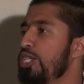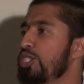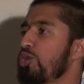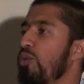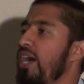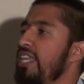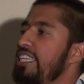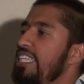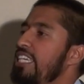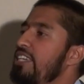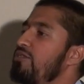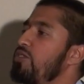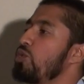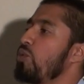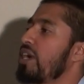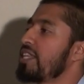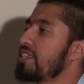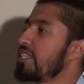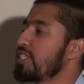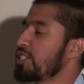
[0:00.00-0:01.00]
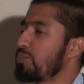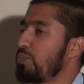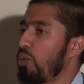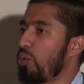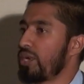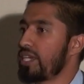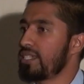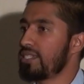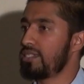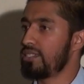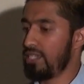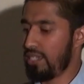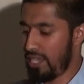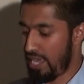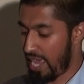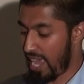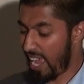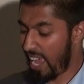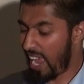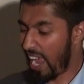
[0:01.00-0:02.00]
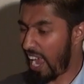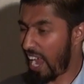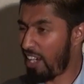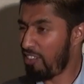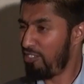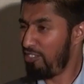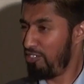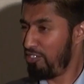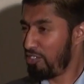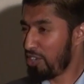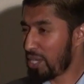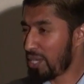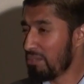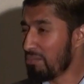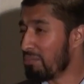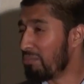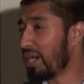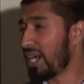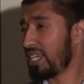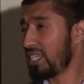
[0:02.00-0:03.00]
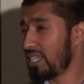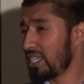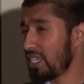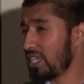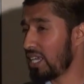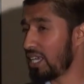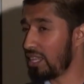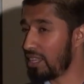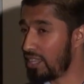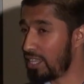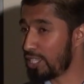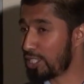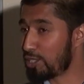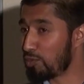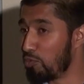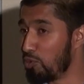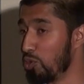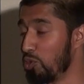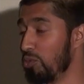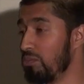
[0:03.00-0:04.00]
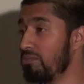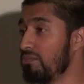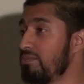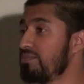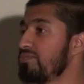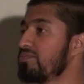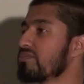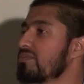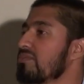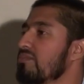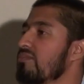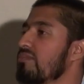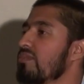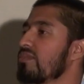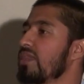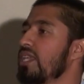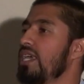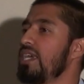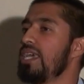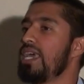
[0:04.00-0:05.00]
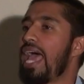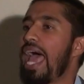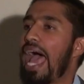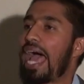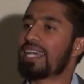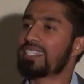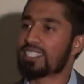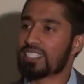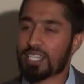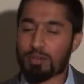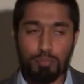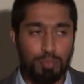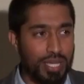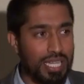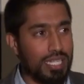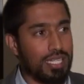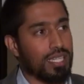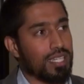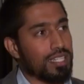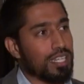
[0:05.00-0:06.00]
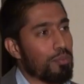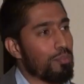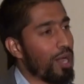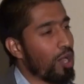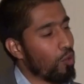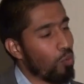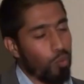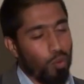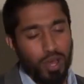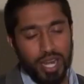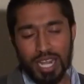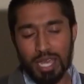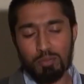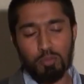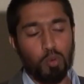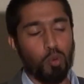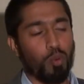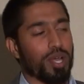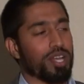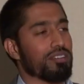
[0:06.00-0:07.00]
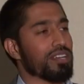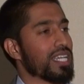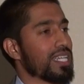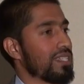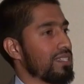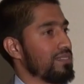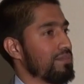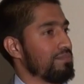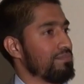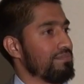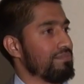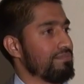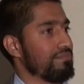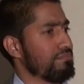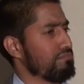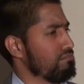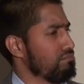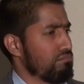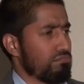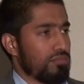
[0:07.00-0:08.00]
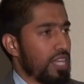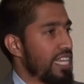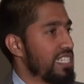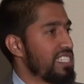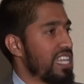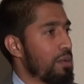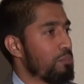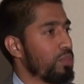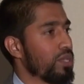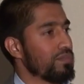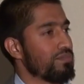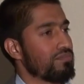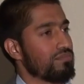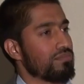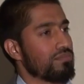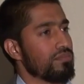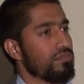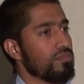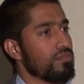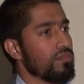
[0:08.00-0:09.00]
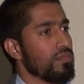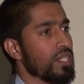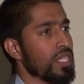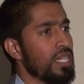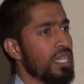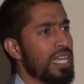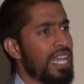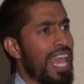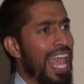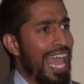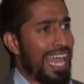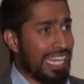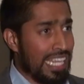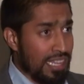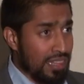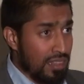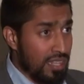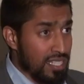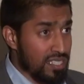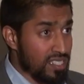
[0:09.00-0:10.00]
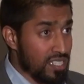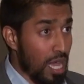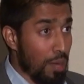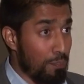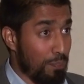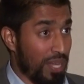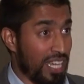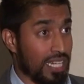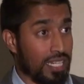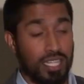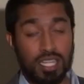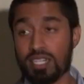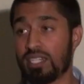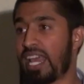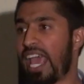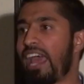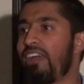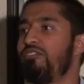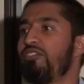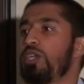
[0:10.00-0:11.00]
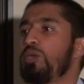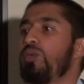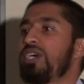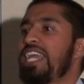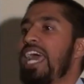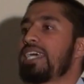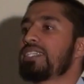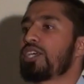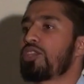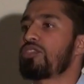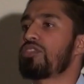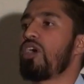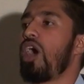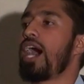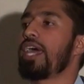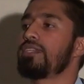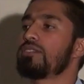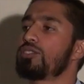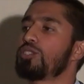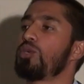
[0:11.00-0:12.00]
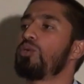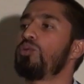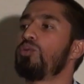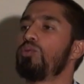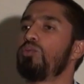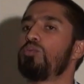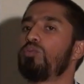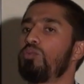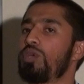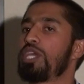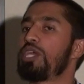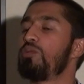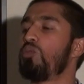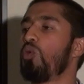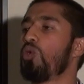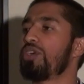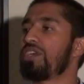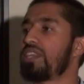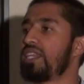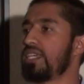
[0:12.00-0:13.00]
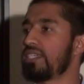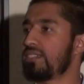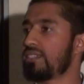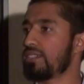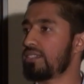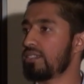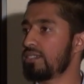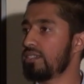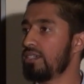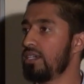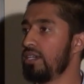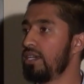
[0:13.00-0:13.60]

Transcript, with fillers: So I'll leave you on this point. Everybody in this room has an opinion about what I'm wearing. Example. And in this opinion, everyone has a thought. So he wore this.